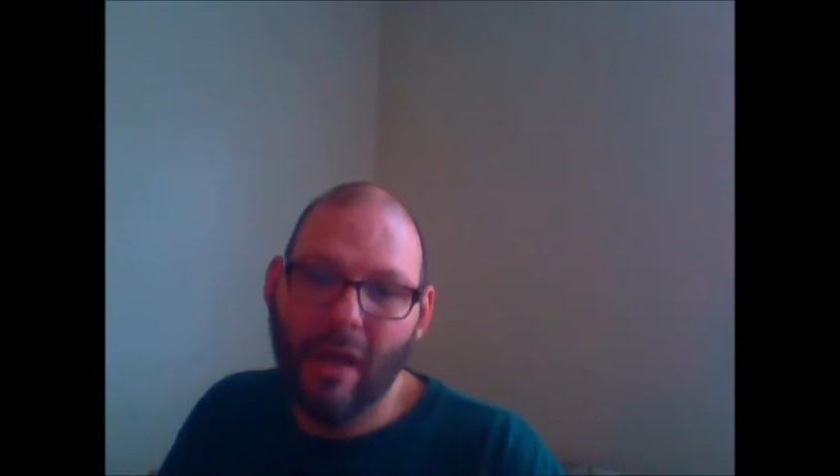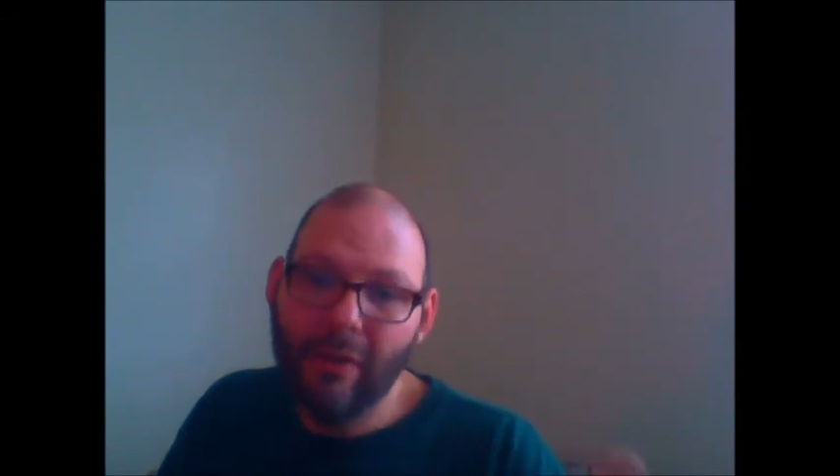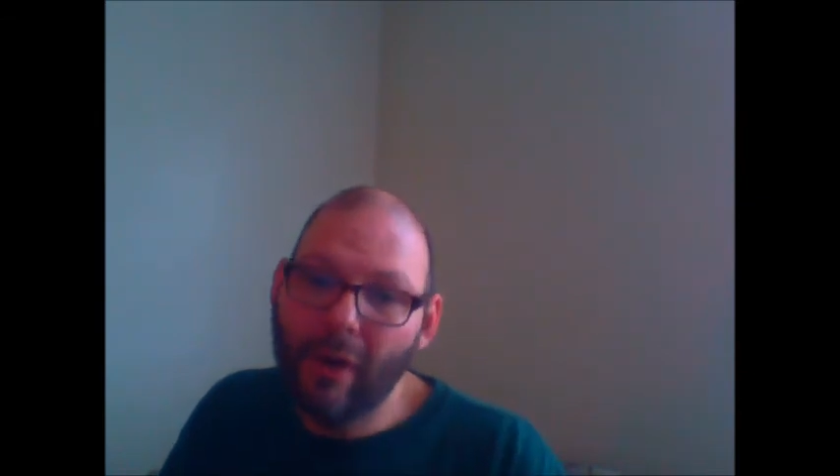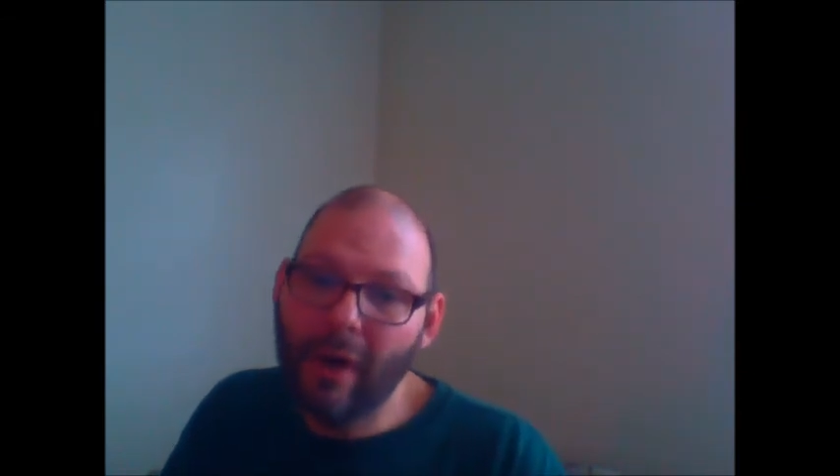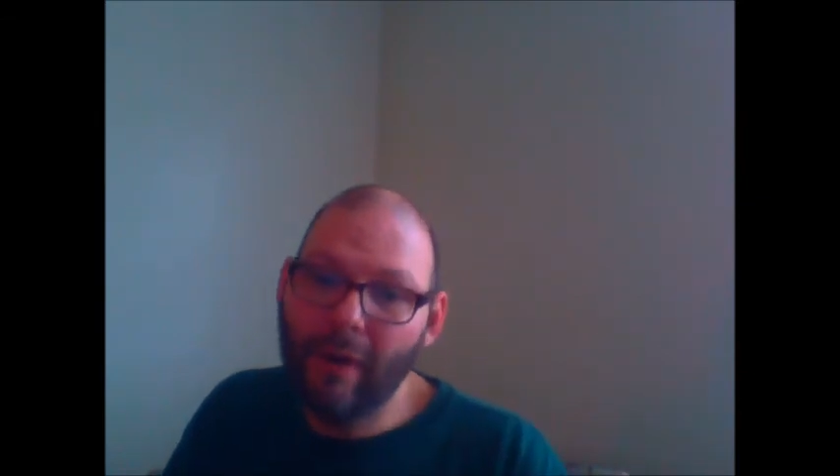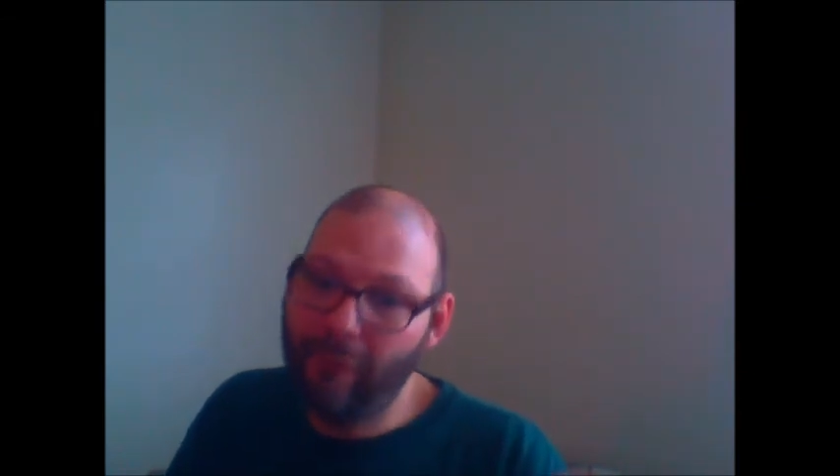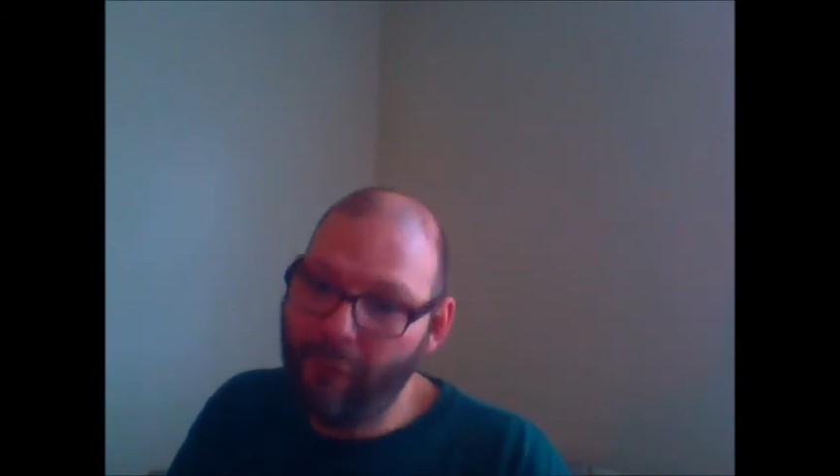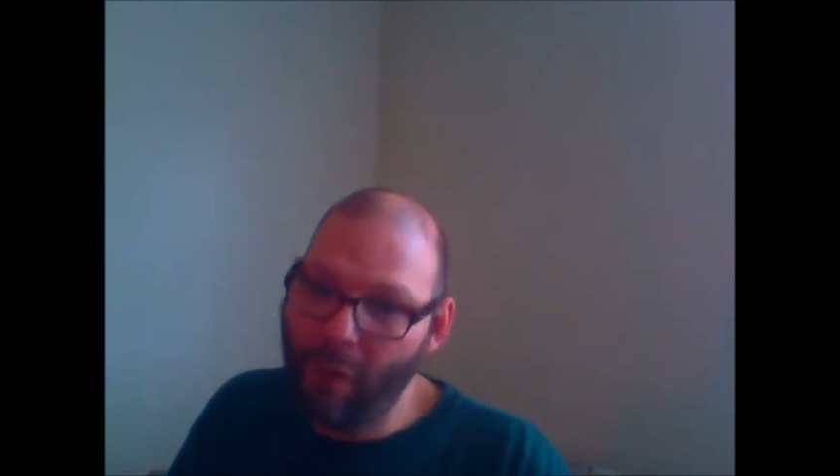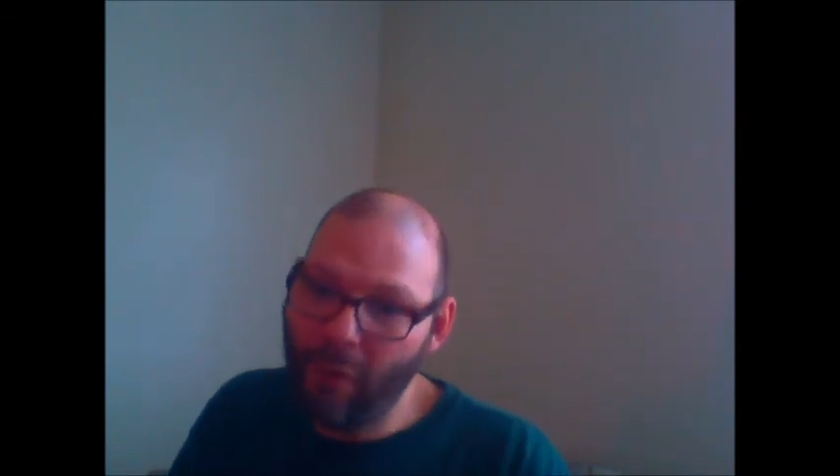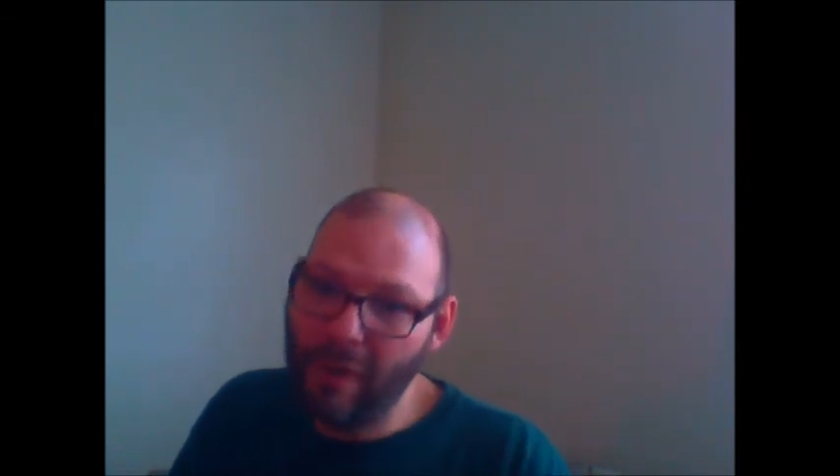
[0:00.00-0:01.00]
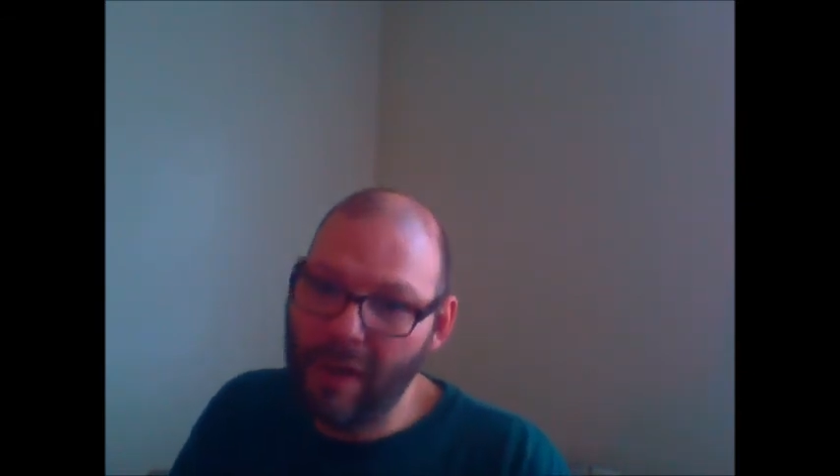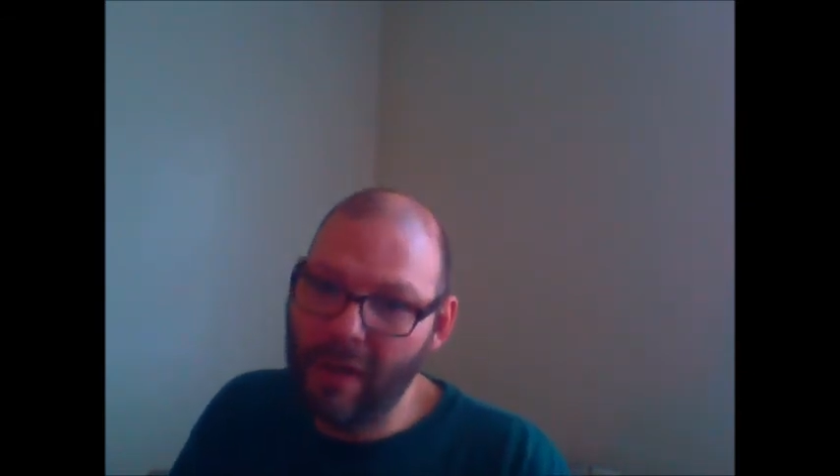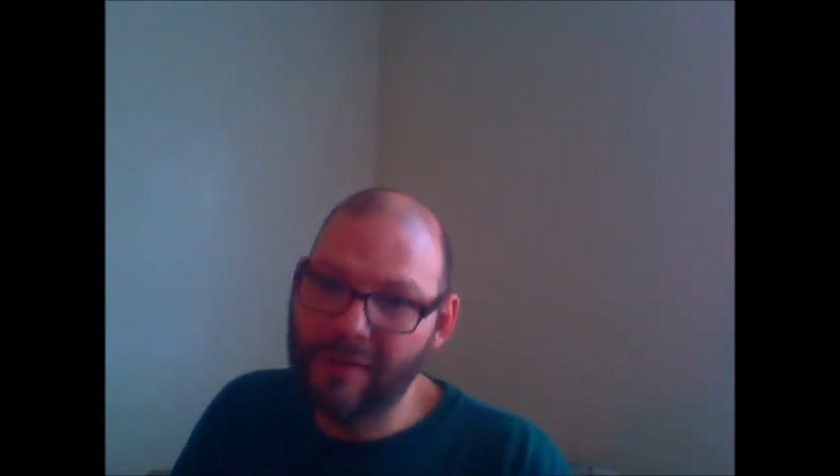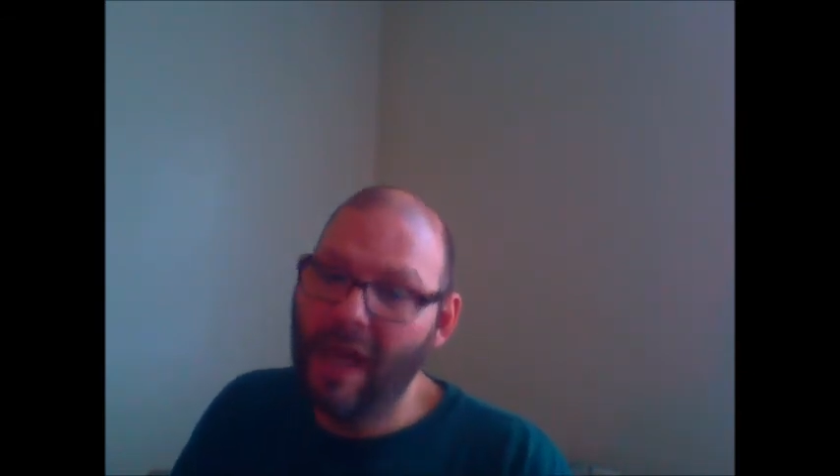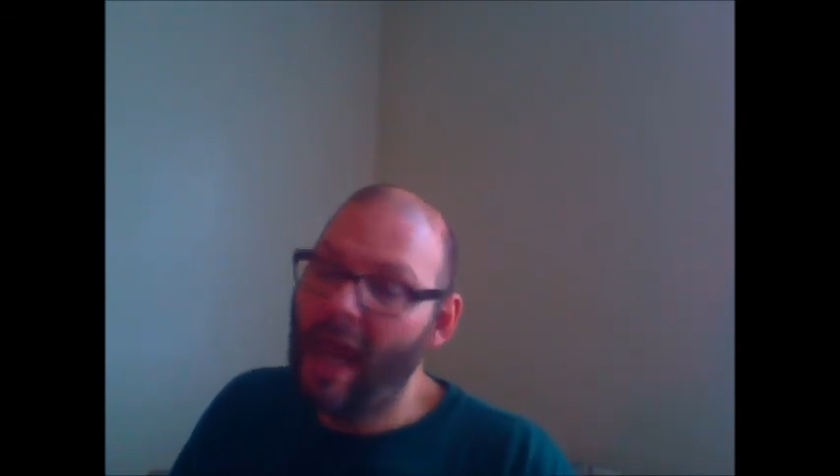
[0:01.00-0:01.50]
They're in four
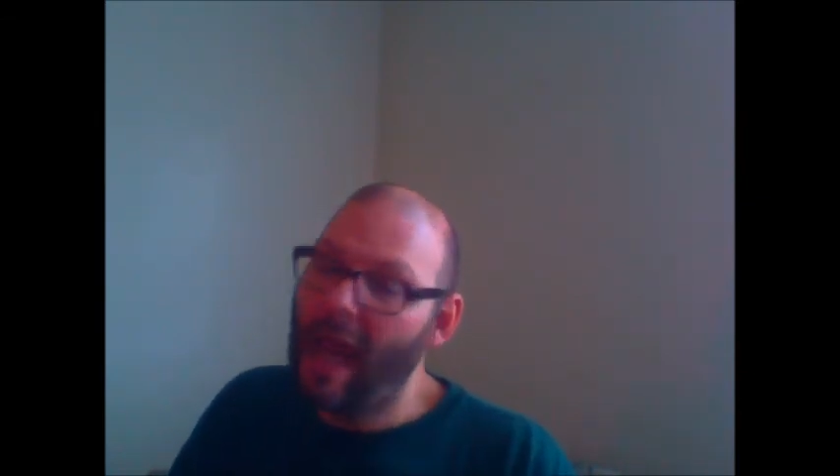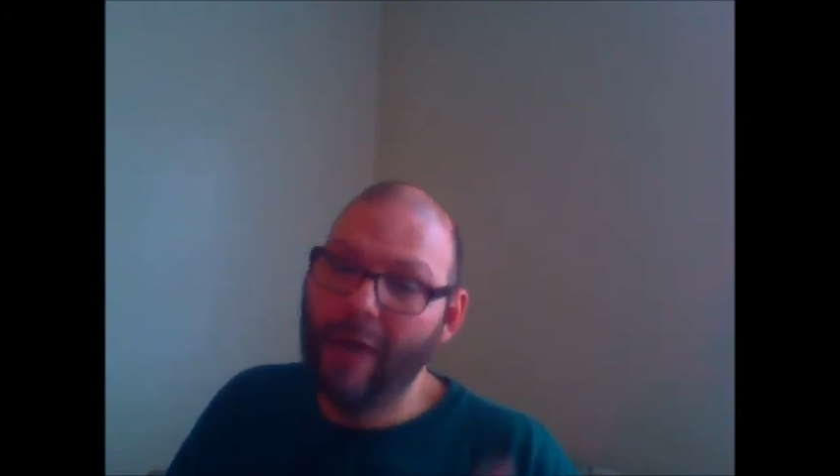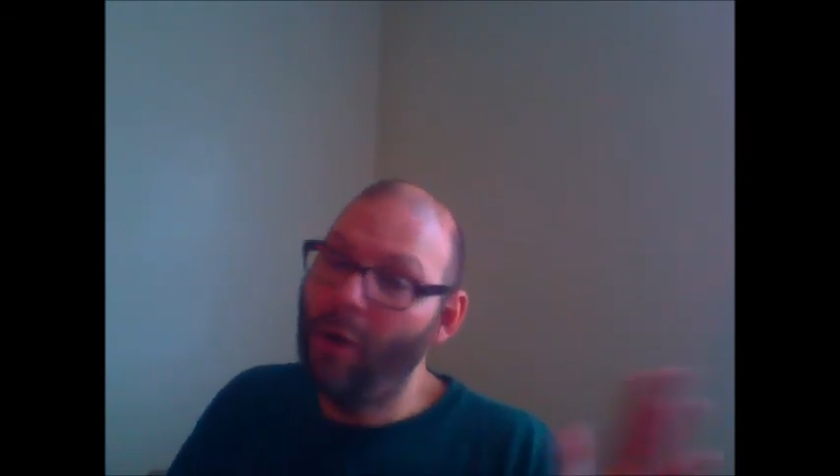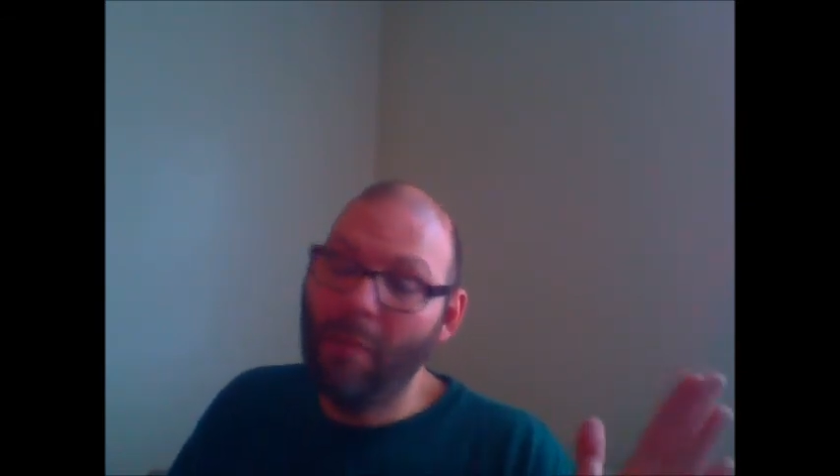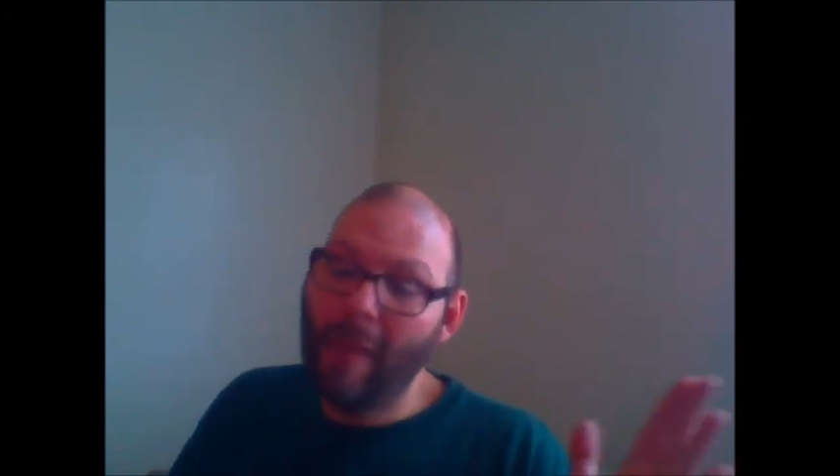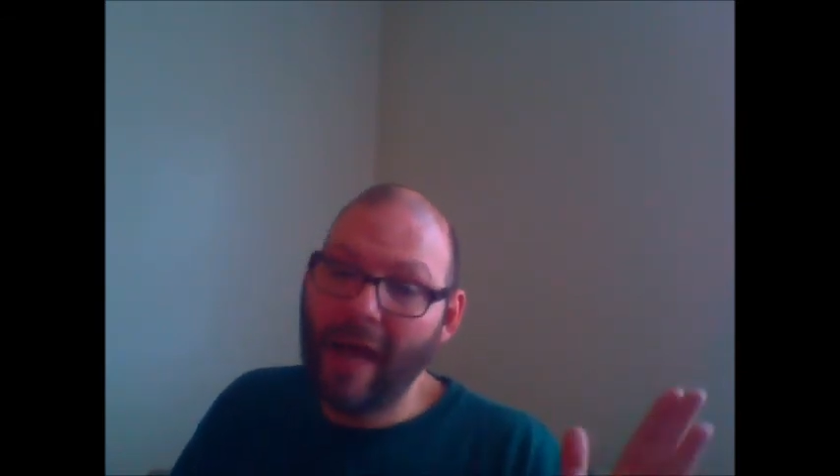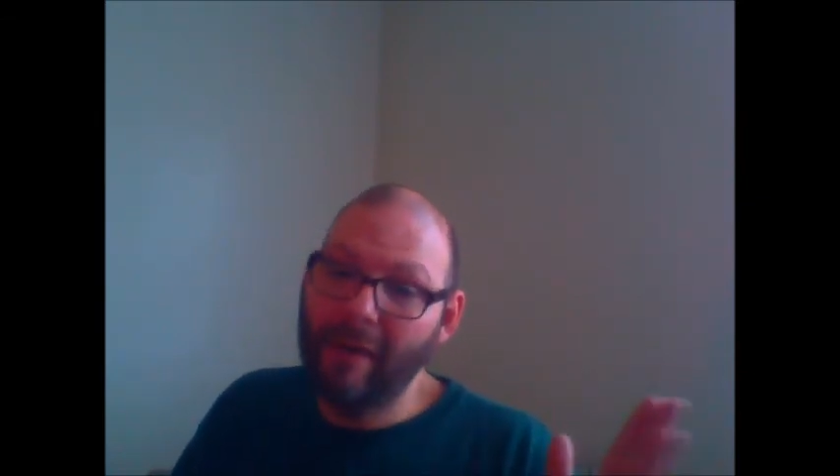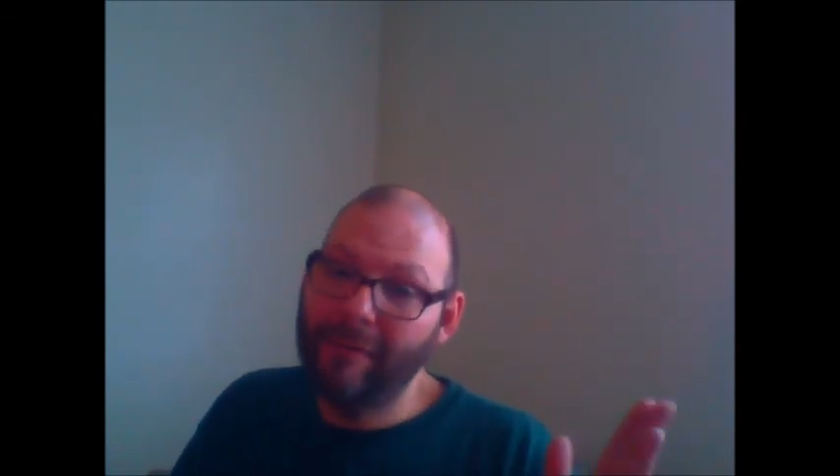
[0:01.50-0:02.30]
wheels. And no matter if